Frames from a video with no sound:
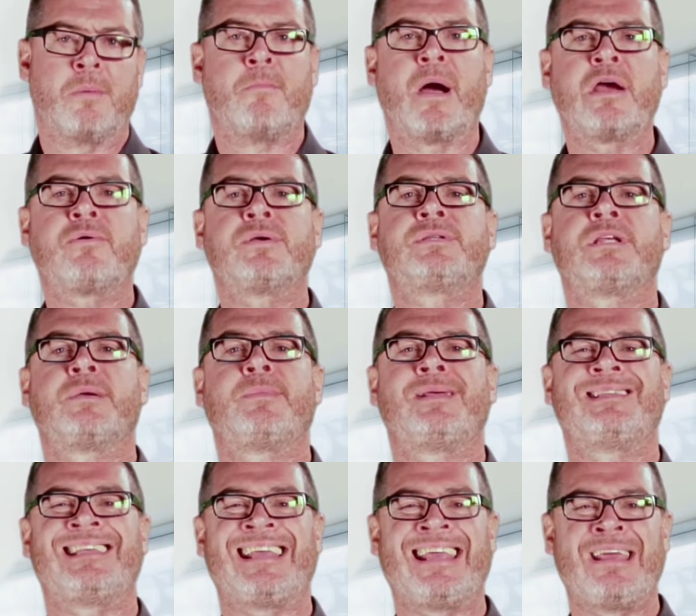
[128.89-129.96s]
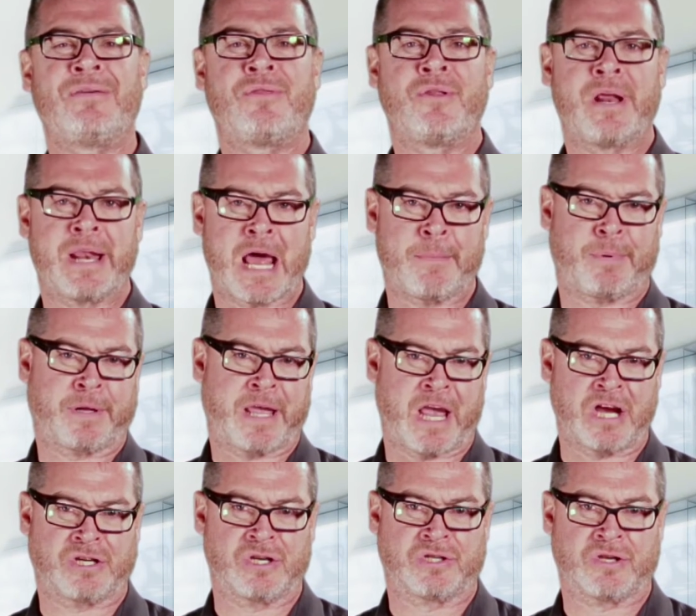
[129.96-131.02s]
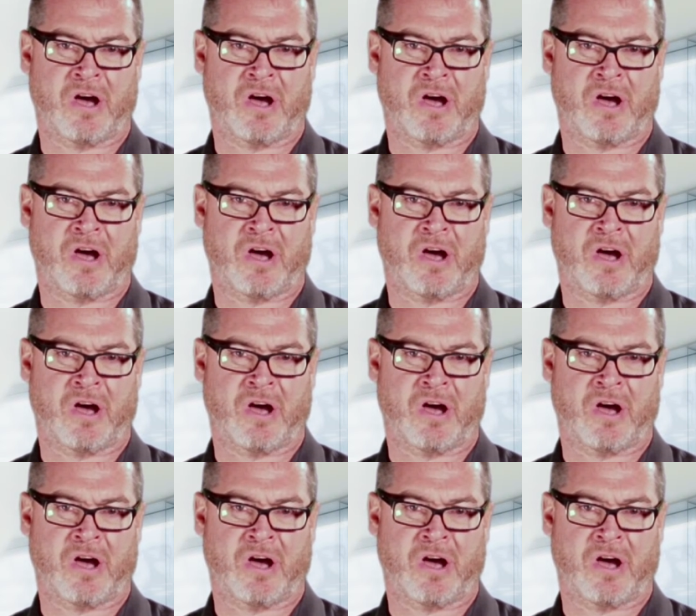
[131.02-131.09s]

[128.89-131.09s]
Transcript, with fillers: Microsemi's Ethernet application